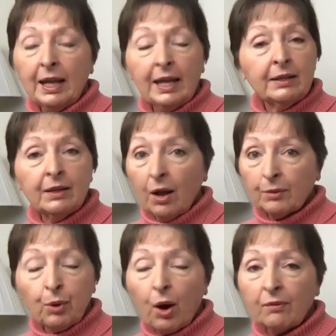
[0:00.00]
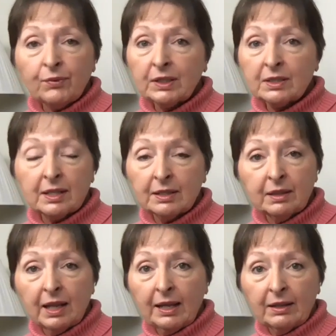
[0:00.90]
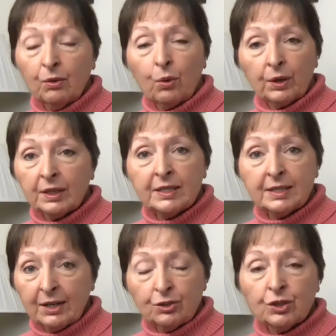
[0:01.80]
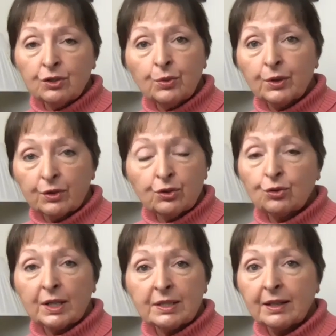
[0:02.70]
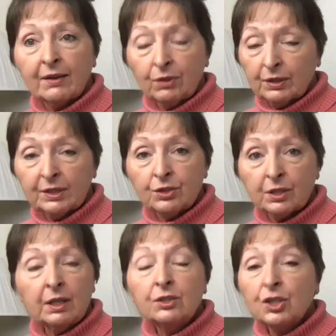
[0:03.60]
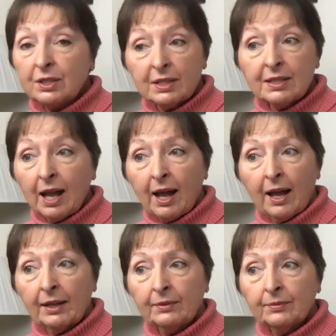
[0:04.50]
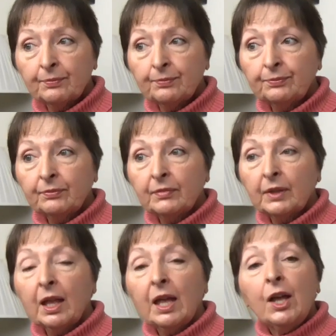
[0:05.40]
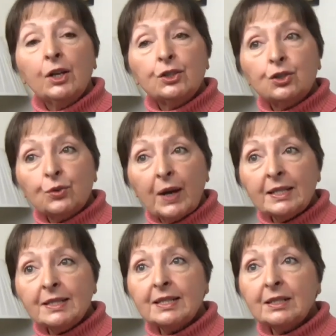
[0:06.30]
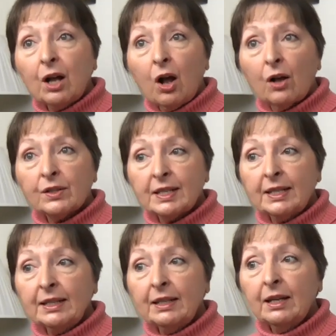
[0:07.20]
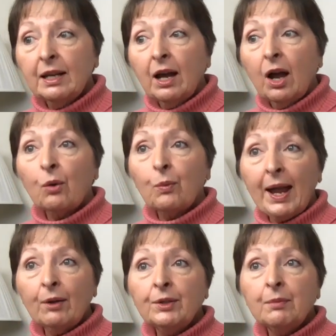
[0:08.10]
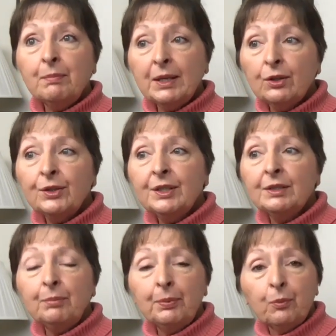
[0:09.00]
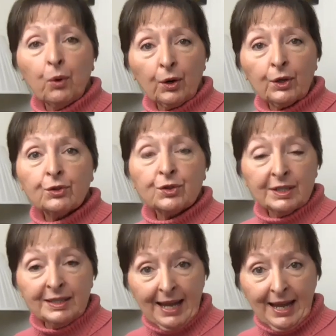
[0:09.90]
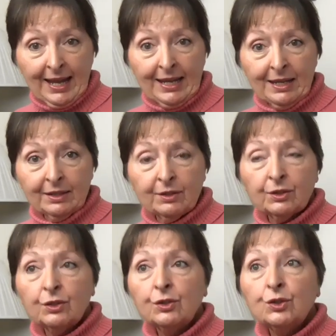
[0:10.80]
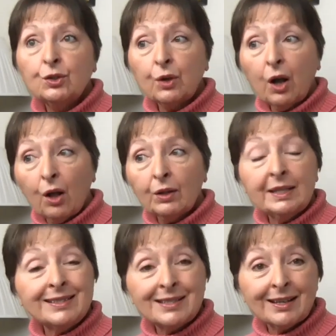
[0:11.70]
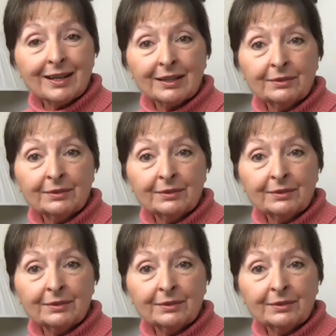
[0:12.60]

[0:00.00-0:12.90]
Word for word: in nonprofits and organizations where the stress level is just as high. Stress is causing around 1 million workers a day to call in sick.